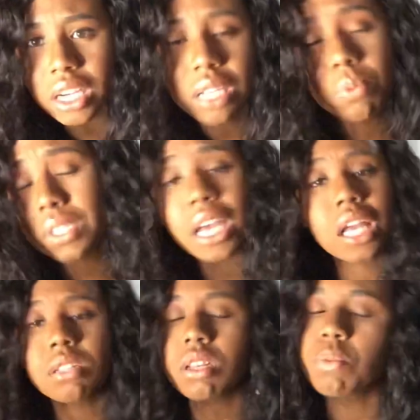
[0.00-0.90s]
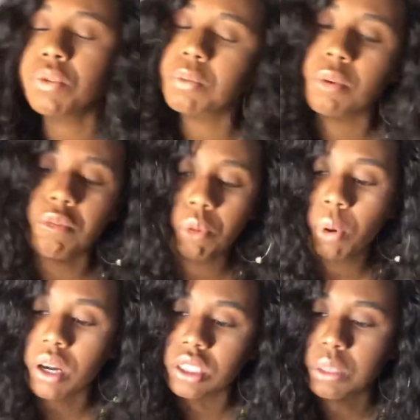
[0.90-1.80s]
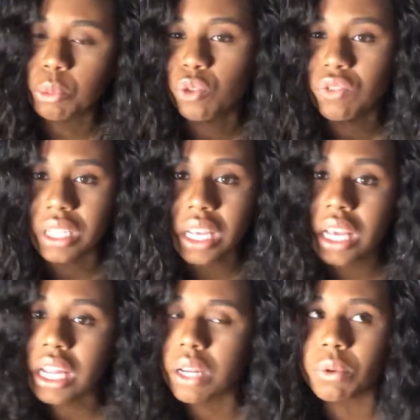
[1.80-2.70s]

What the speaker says: And he was like, it was before she moved in.